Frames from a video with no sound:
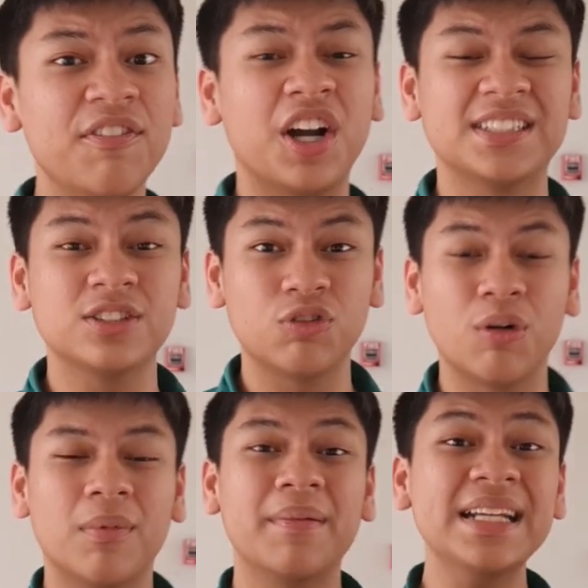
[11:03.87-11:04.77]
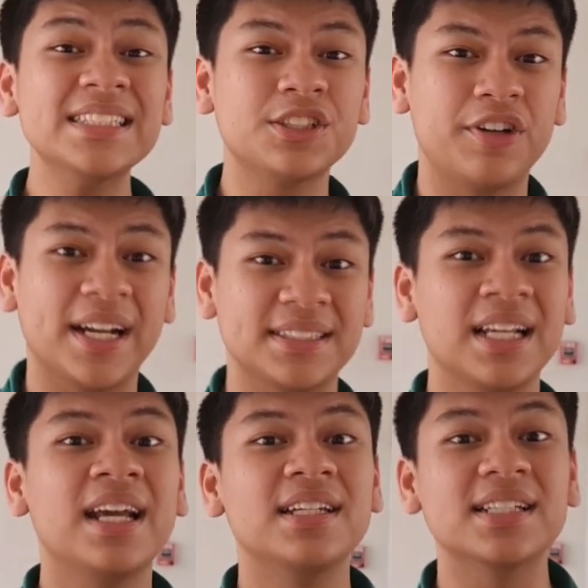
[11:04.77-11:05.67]
first group of historians,
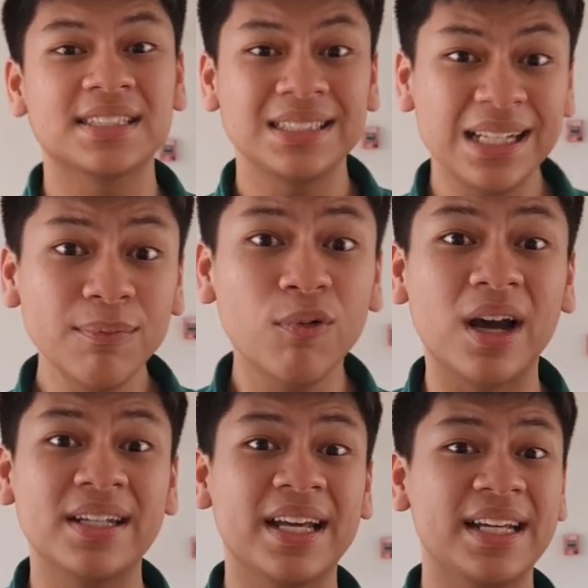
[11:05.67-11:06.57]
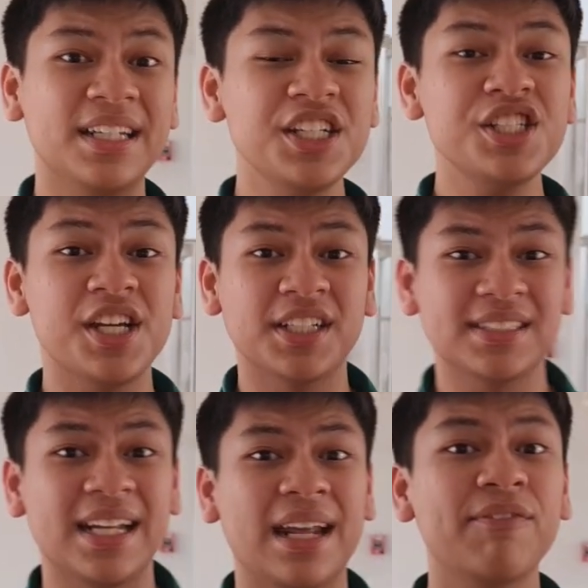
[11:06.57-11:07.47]
the same one that initiates
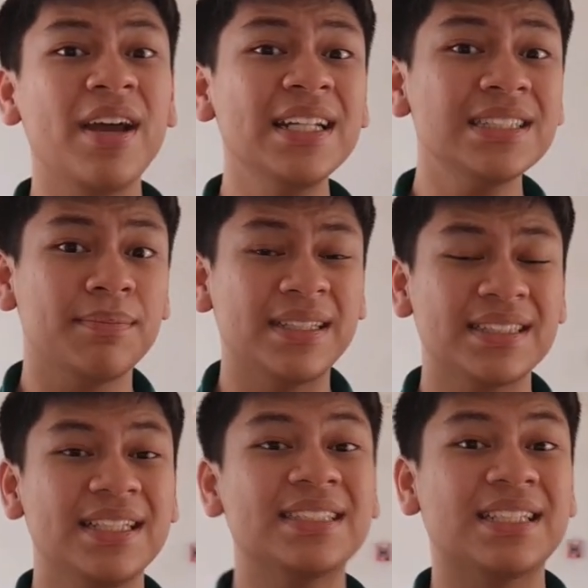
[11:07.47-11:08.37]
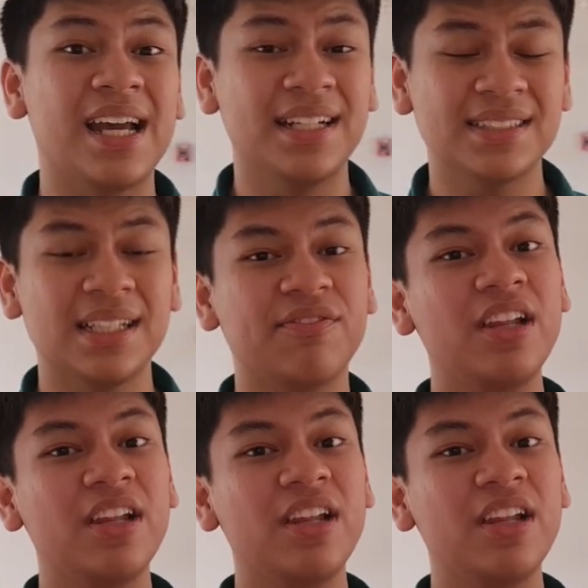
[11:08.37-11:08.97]
an advancement in science and